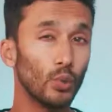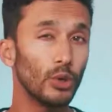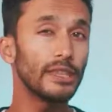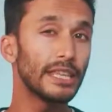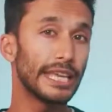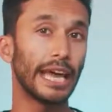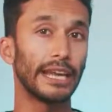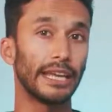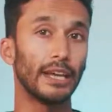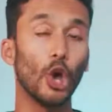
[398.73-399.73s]
worth
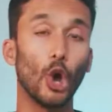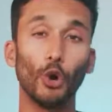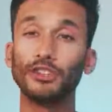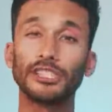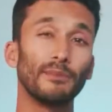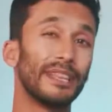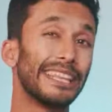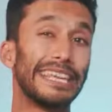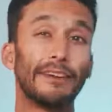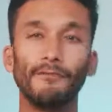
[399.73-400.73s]
getting over something
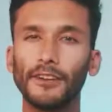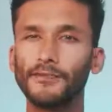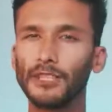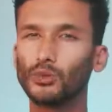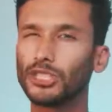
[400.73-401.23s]
like the M50,